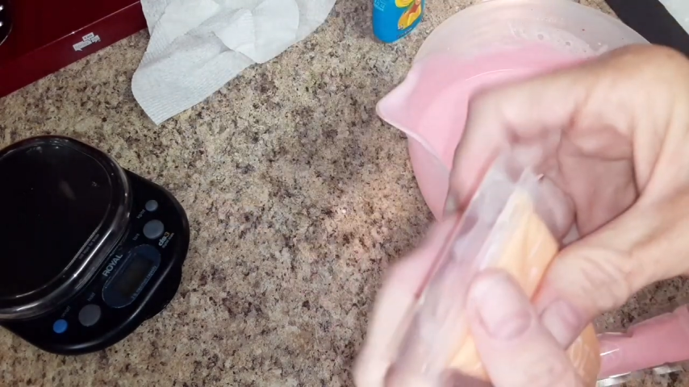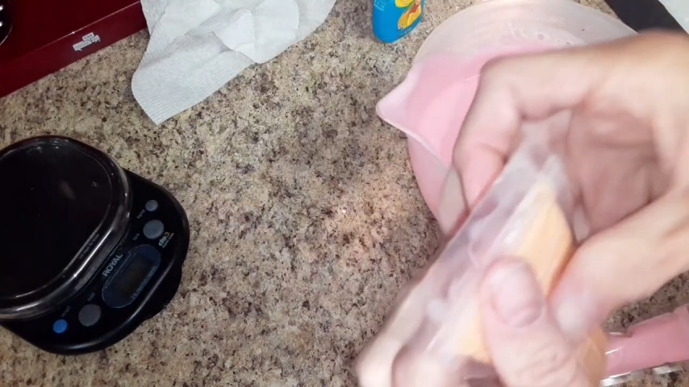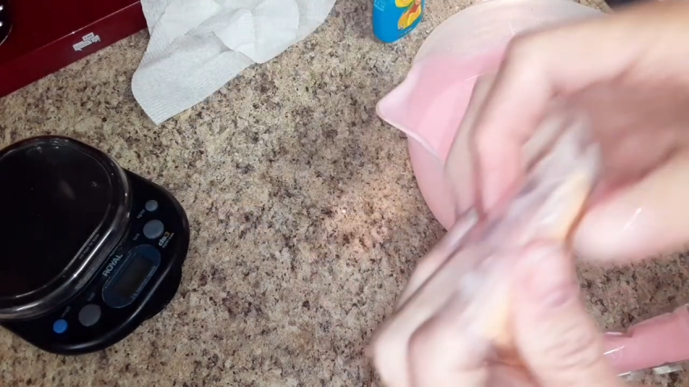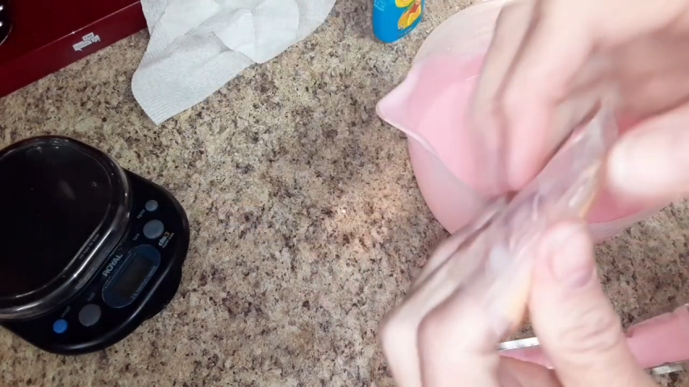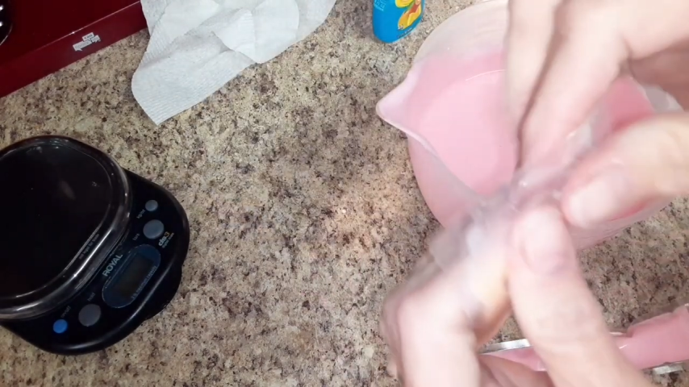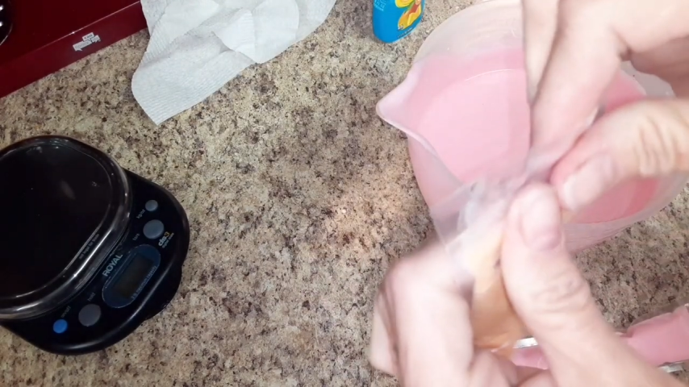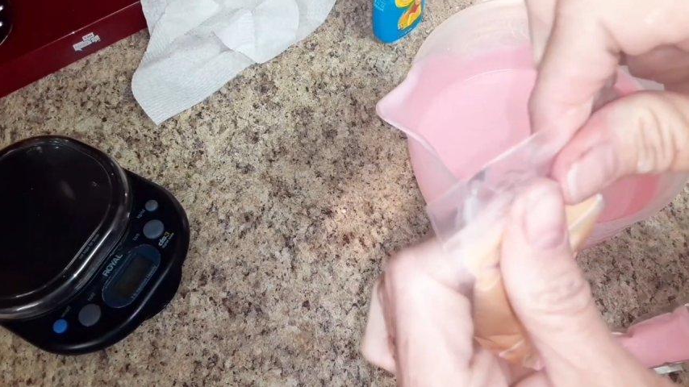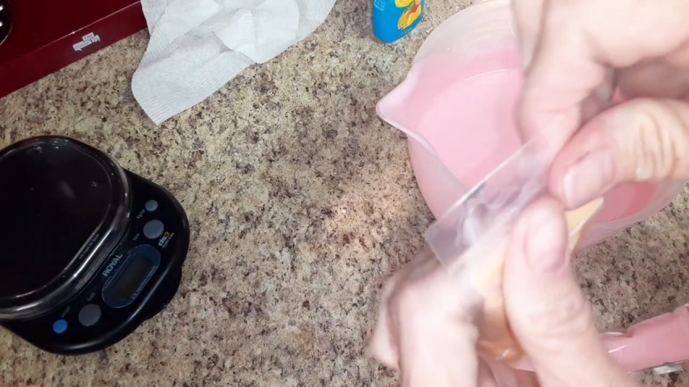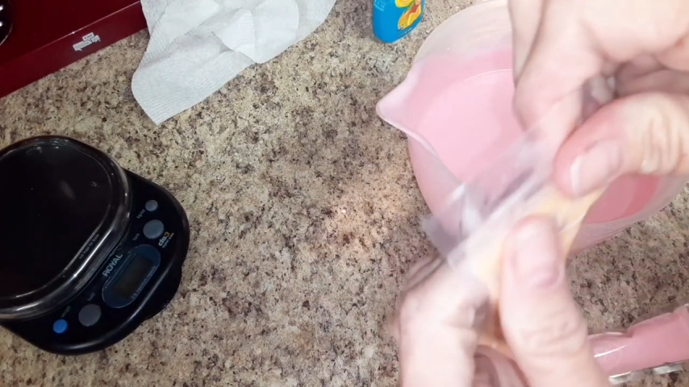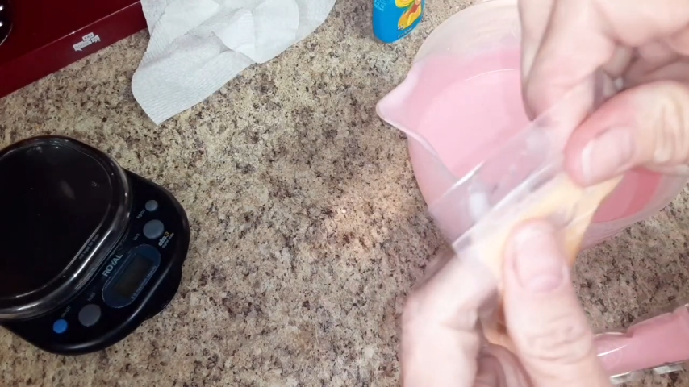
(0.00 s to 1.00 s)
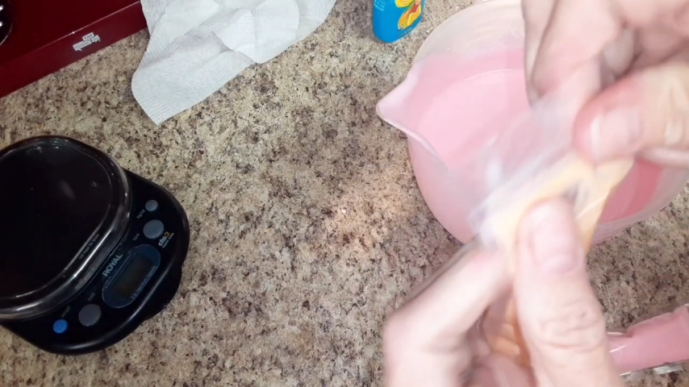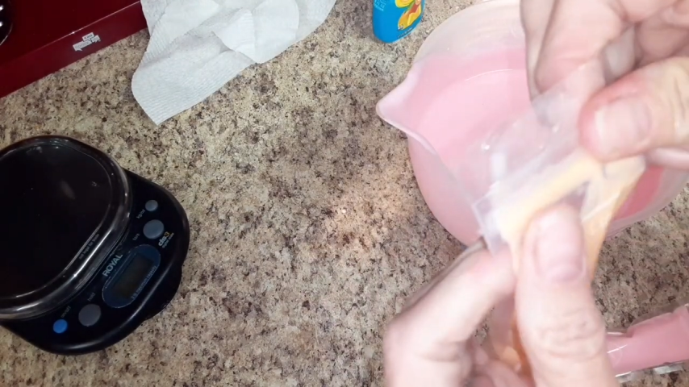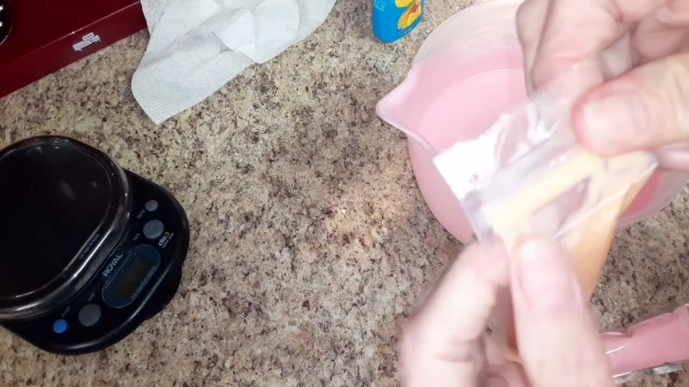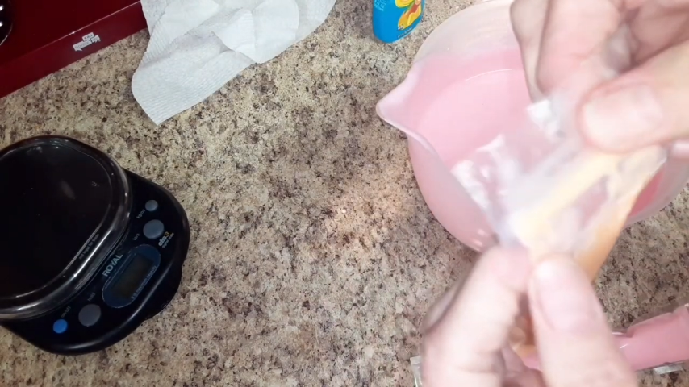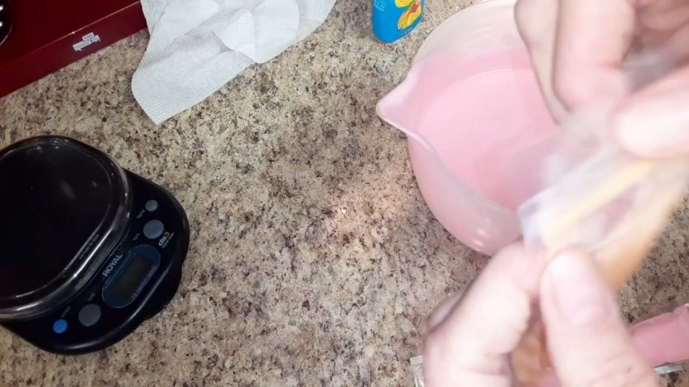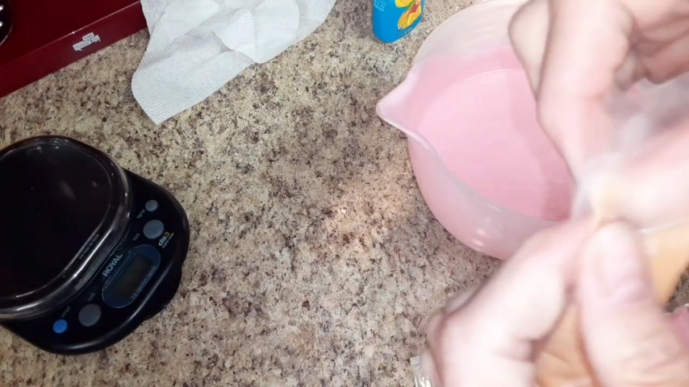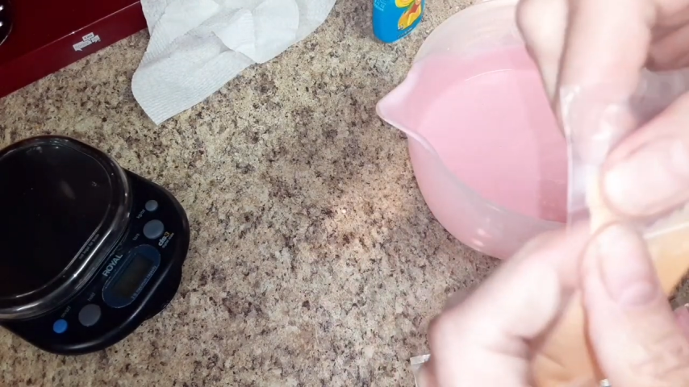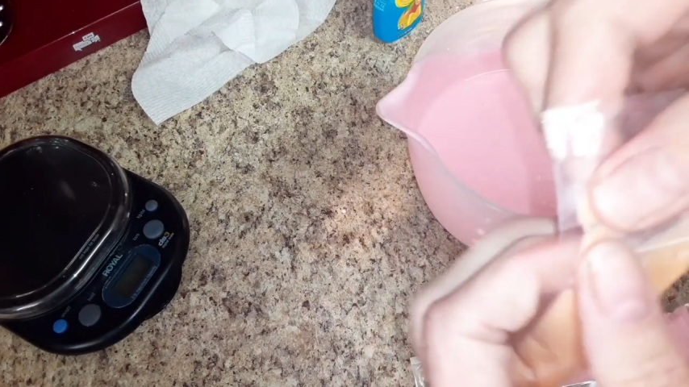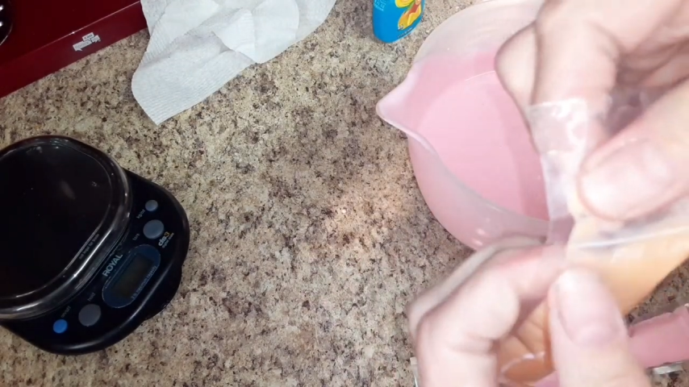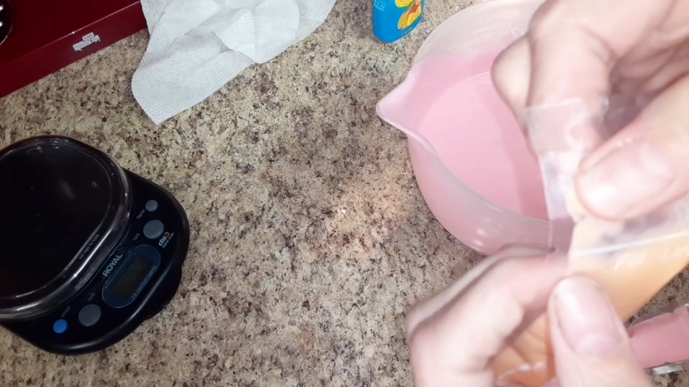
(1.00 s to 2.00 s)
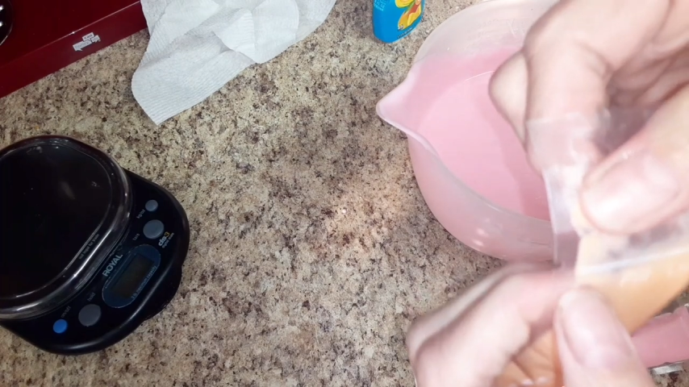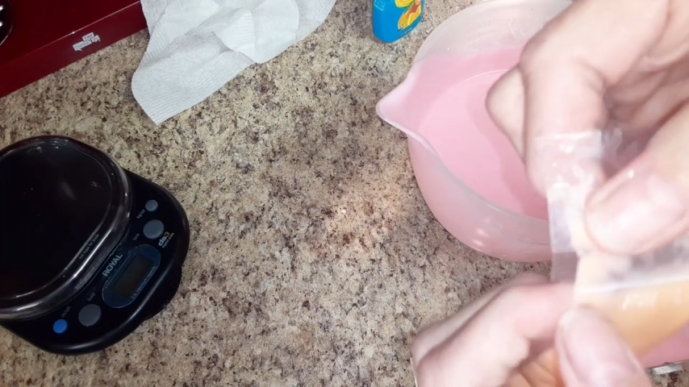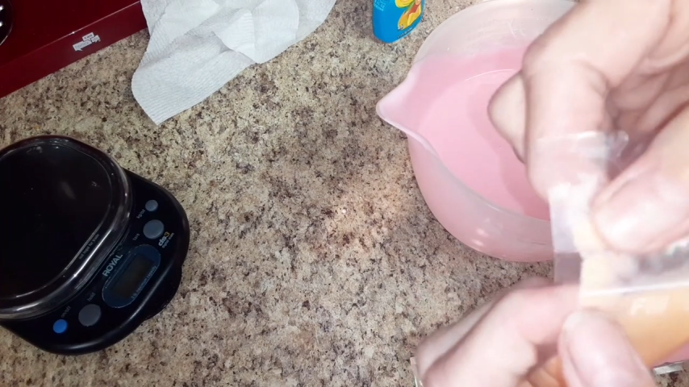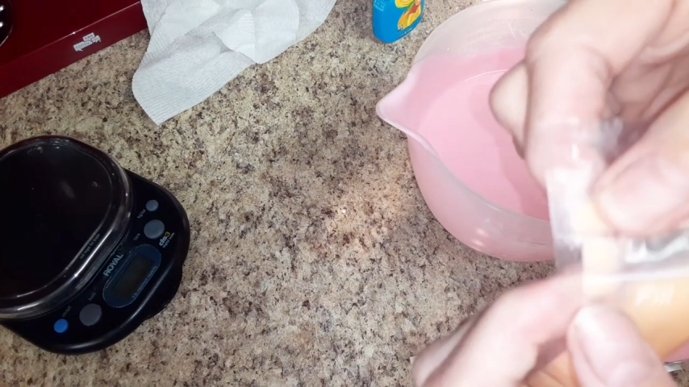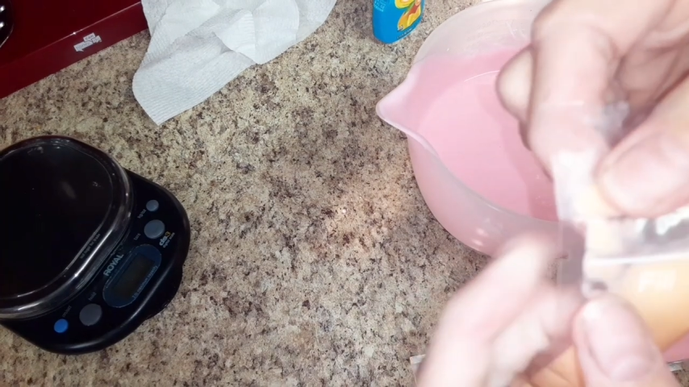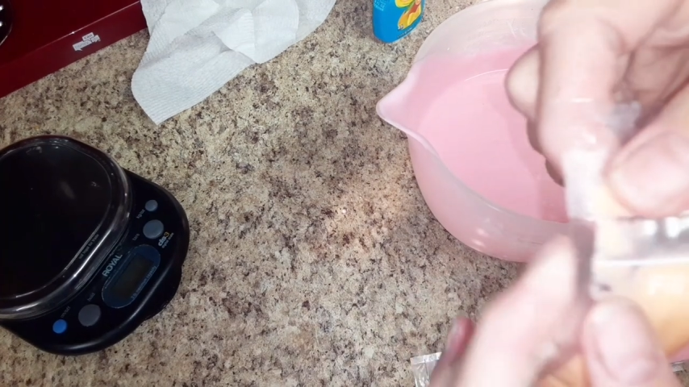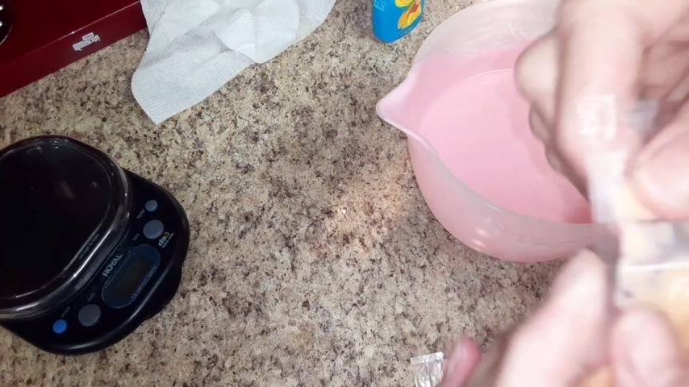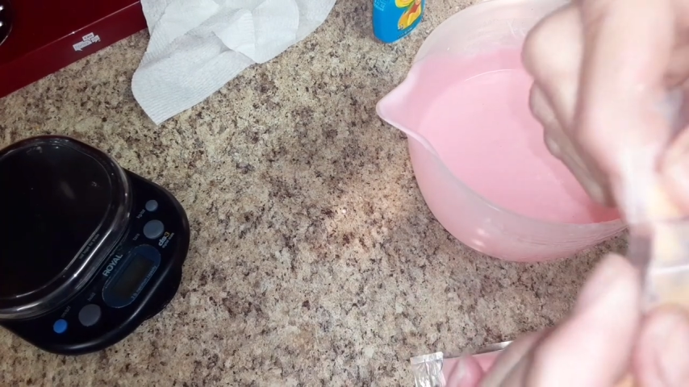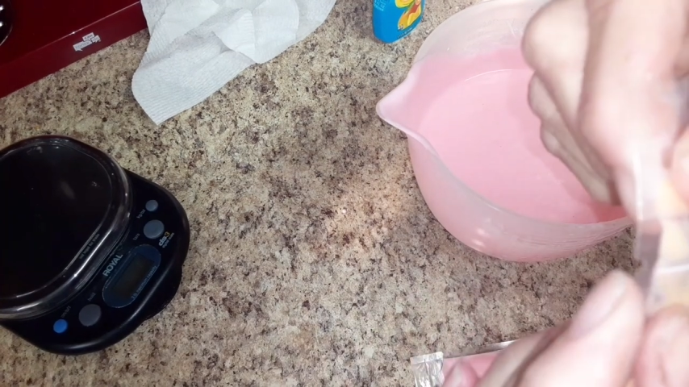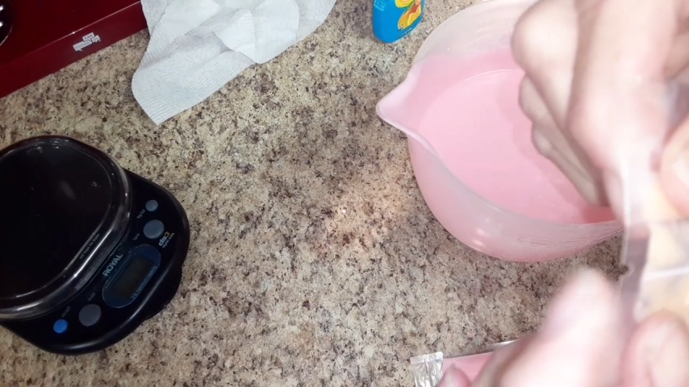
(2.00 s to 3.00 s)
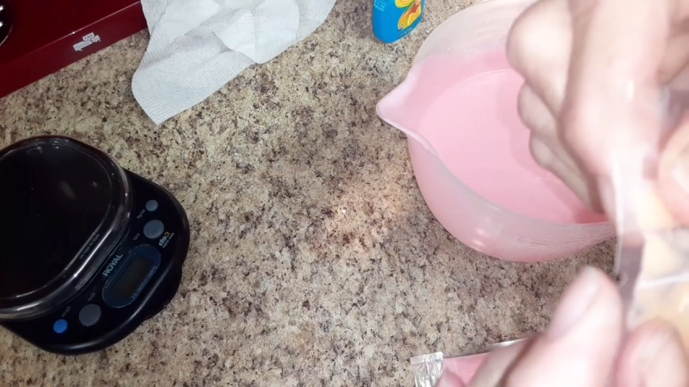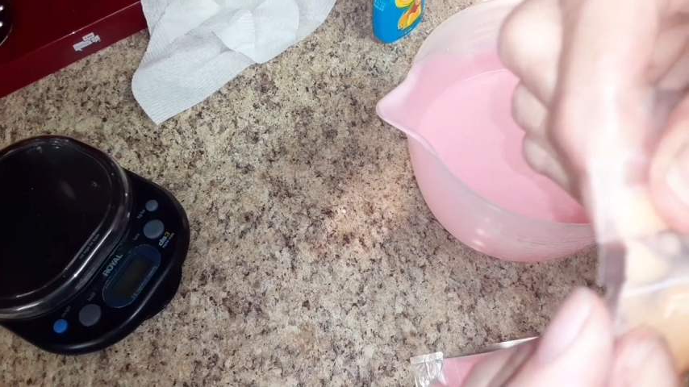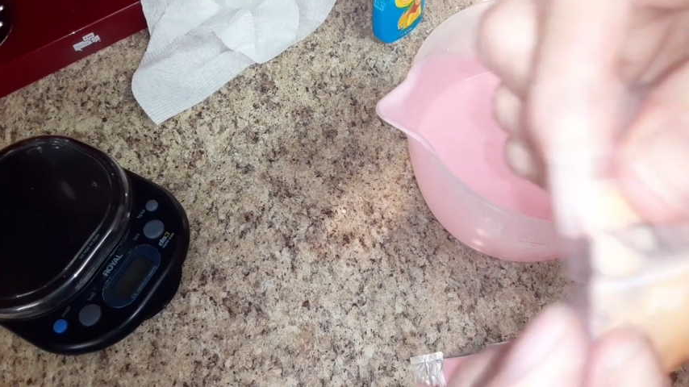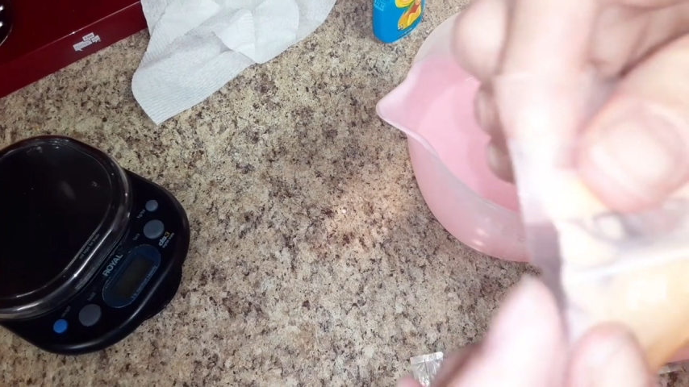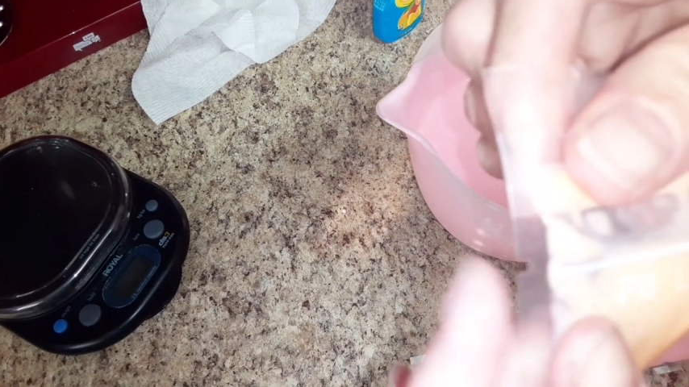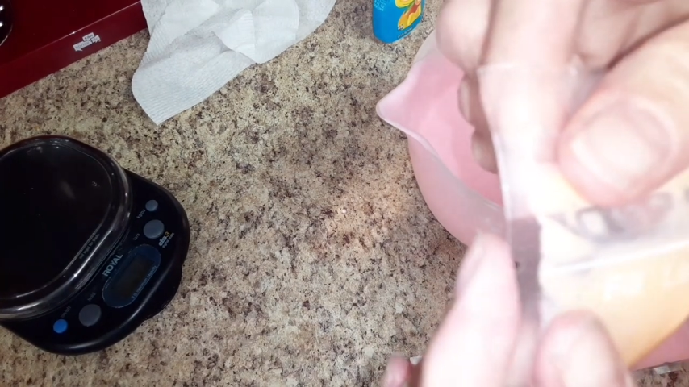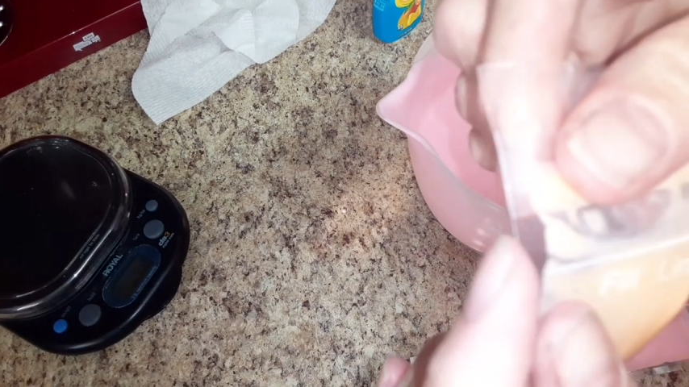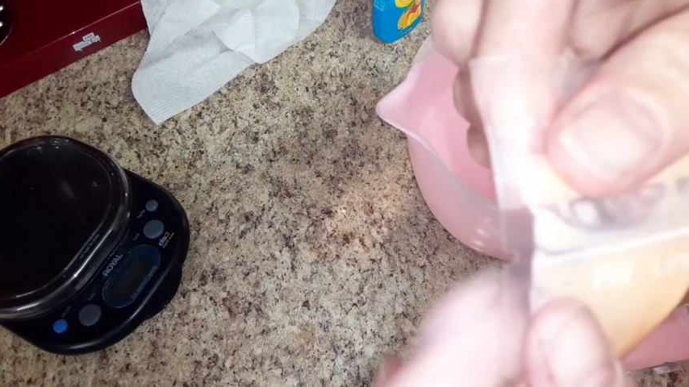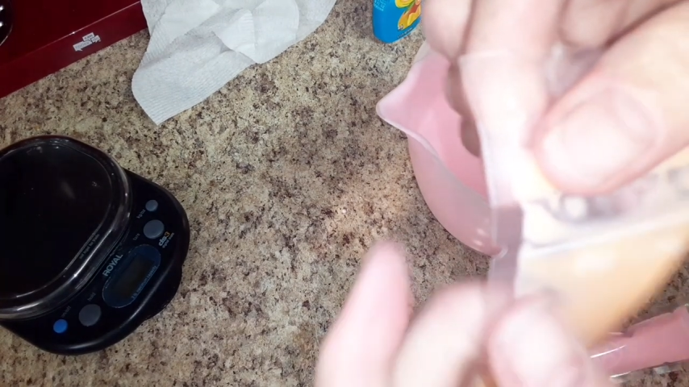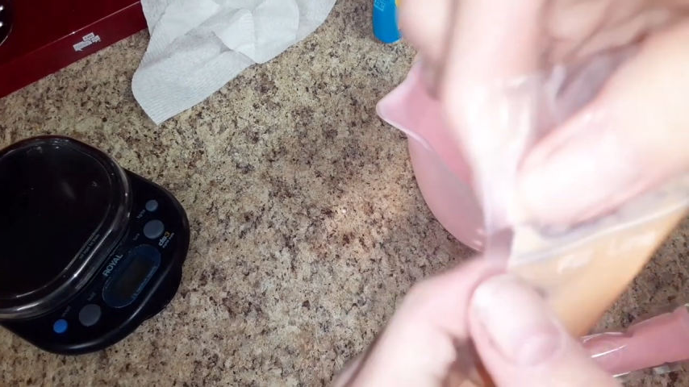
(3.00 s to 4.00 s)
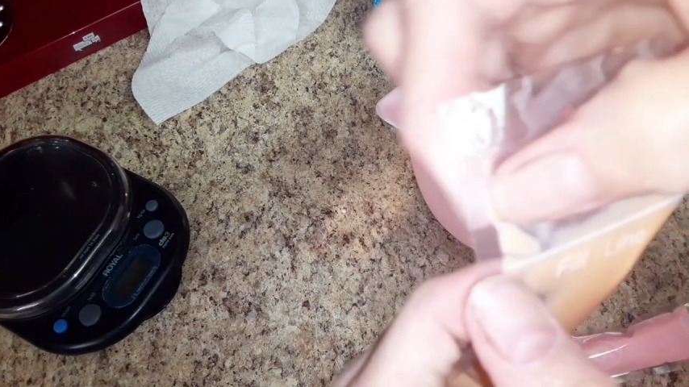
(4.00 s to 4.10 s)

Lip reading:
No face is visible, so there are no lips to read.